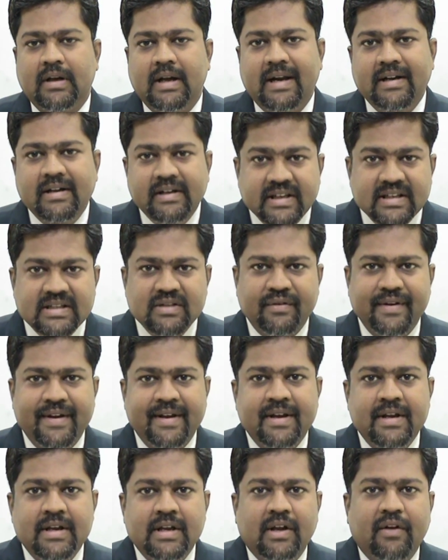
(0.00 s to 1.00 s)
And this
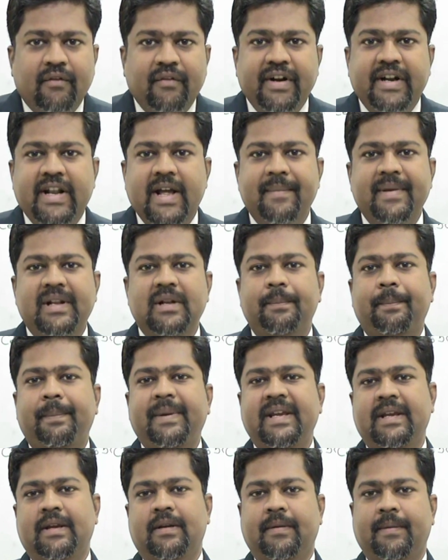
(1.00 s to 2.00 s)
way, vitamin
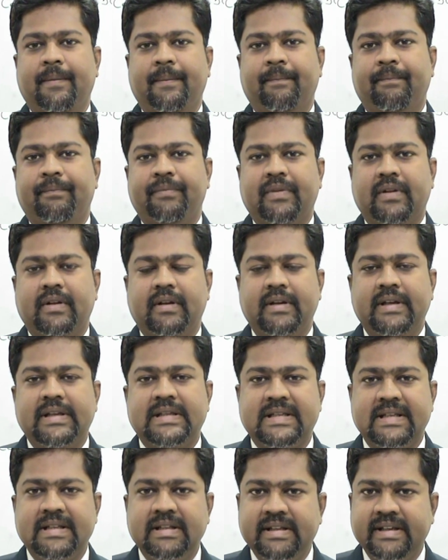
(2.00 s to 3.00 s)
B
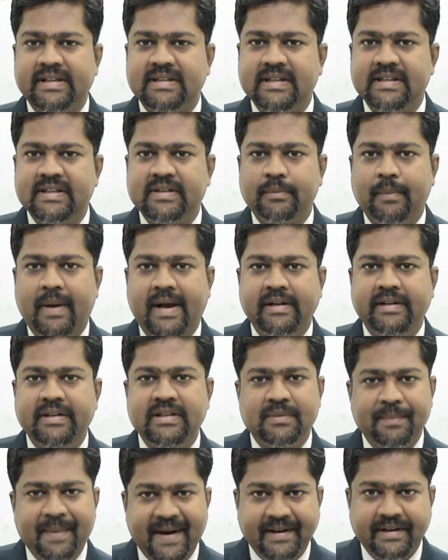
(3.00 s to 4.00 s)
is synthesized by
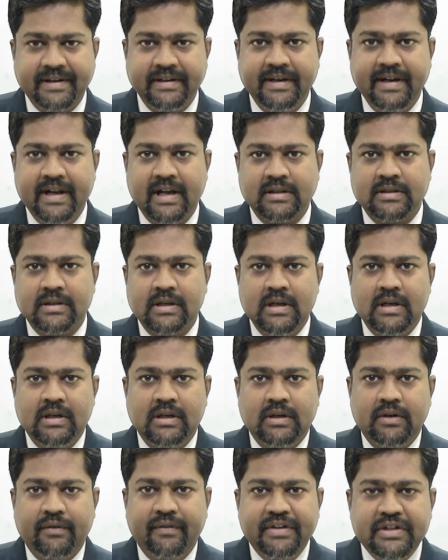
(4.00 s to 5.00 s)
these bacteria,
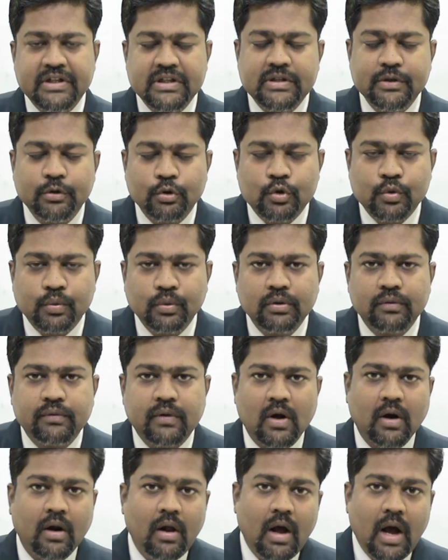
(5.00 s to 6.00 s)
which is useful
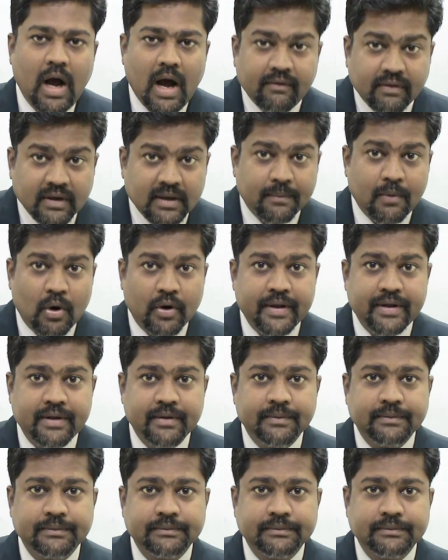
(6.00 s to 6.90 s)
for our body.